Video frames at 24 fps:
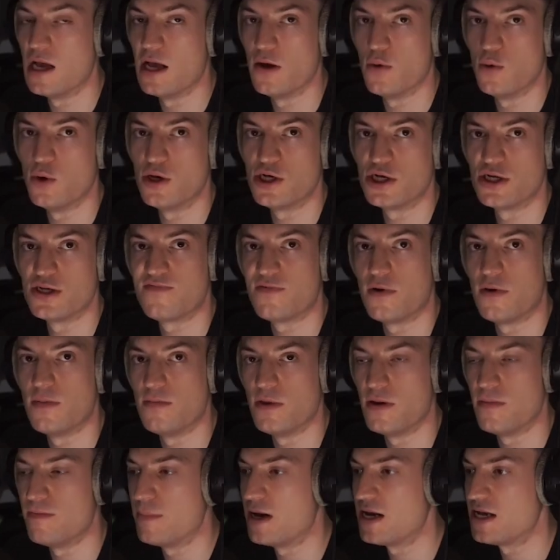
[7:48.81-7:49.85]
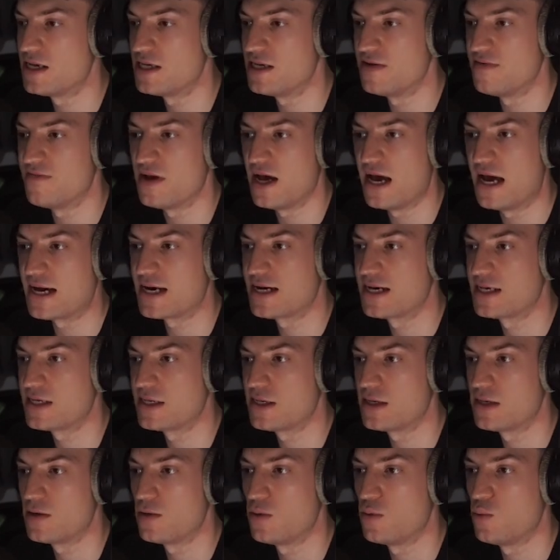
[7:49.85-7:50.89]
which is from the Massive
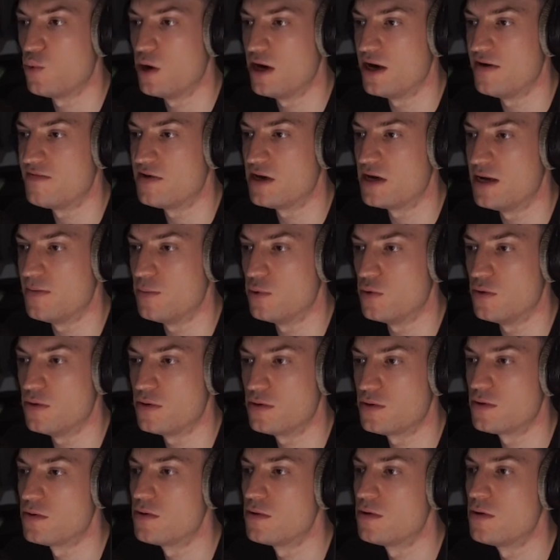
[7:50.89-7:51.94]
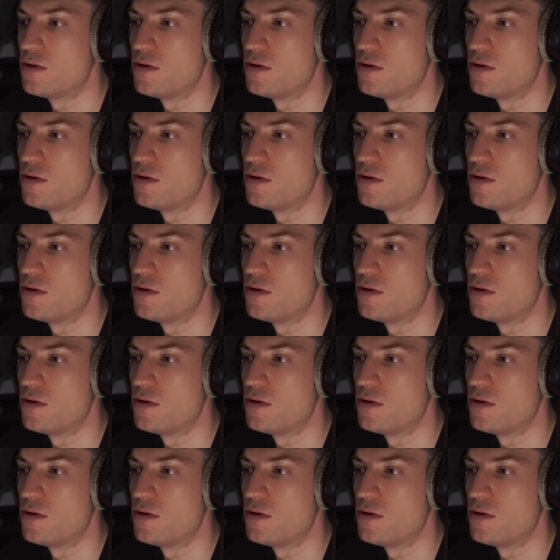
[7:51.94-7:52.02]
X wavetables,